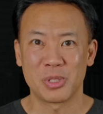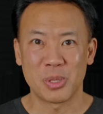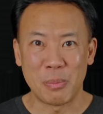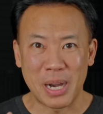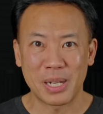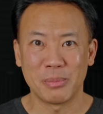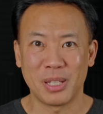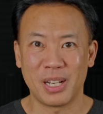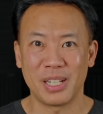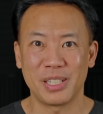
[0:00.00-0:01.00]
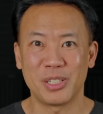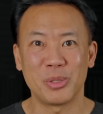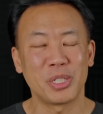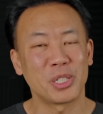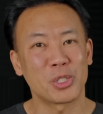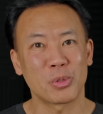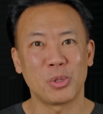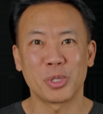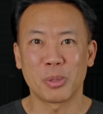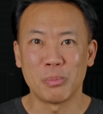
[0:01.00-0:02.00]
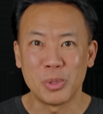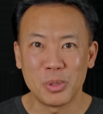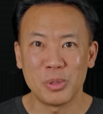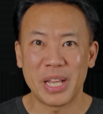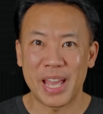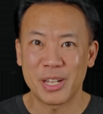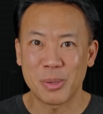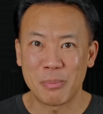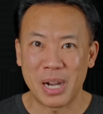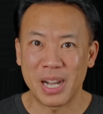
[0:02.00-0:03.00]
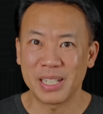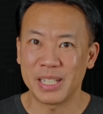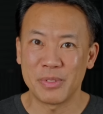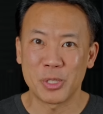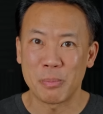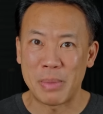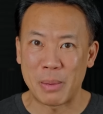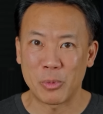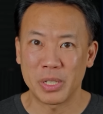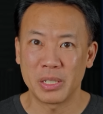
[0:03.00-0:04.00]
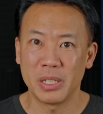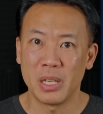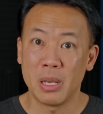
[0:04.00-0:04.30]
So, bottom line, you can control your mood and your mind, even your memory,